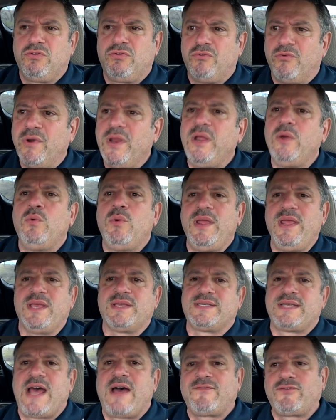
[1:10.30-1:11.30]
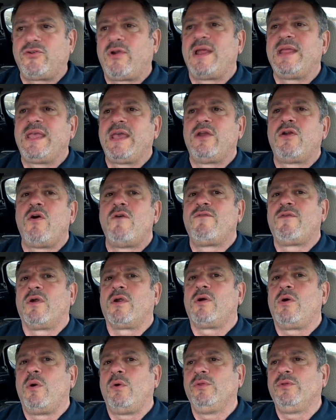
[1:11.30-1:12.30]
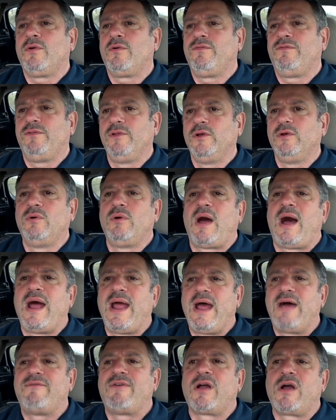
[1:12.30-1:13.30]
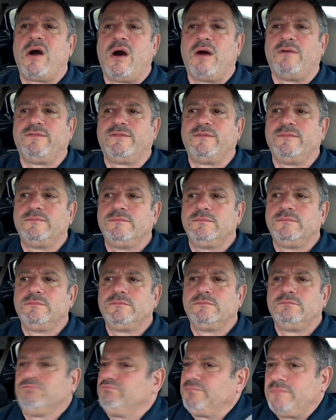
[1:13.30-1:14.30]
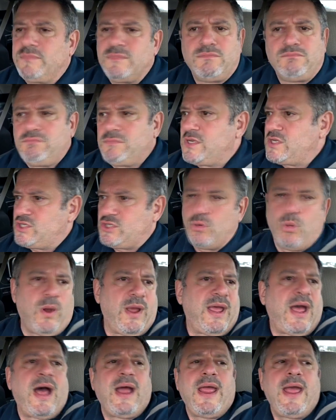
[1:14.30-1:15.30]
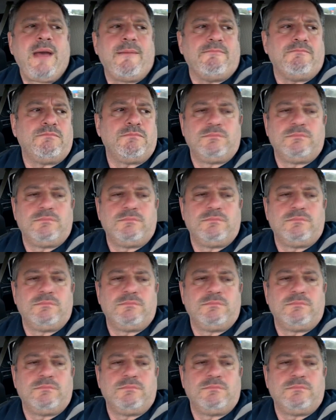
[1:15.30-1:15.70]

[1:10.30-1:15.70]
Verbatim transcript: three weeks after I get over a cold or a flu, I have a cough. It's the way I am.